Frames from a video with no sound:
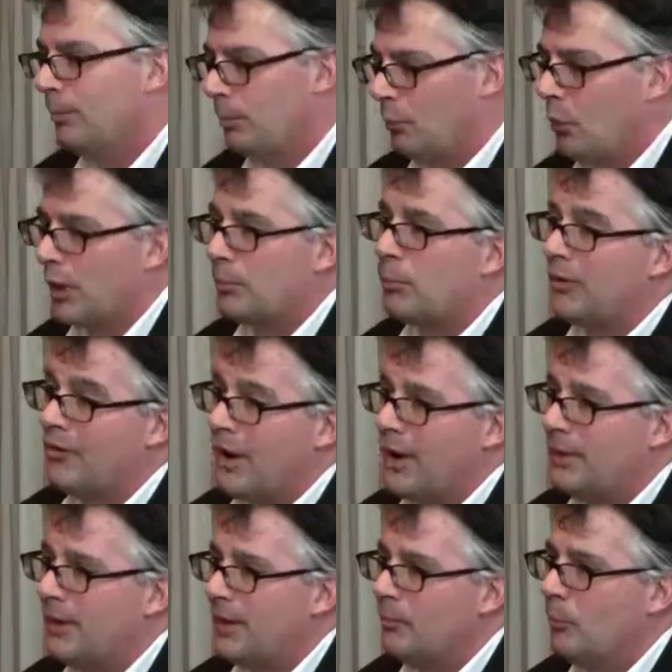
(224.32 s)
want to
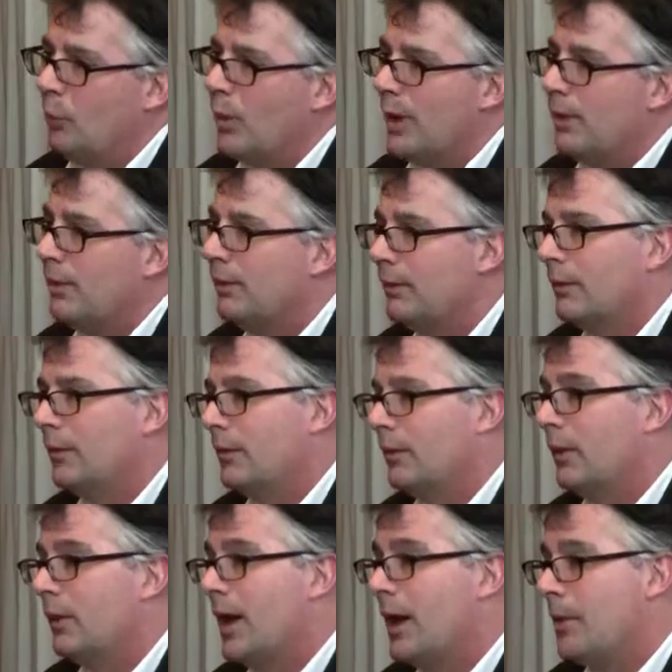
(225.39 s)
provide them with
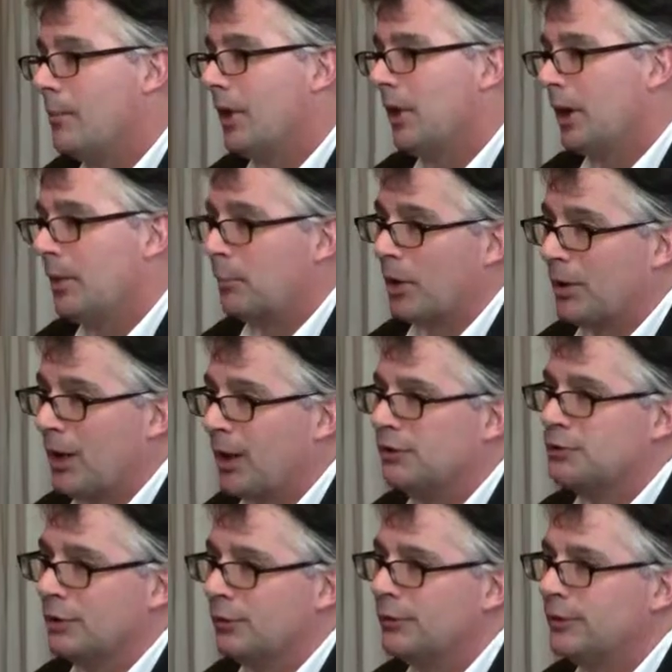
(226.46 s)
the liability
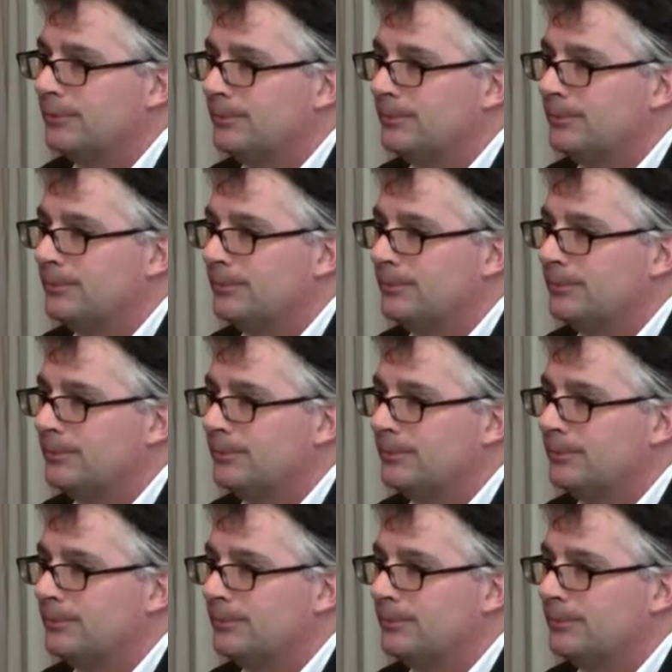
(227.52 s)
protections.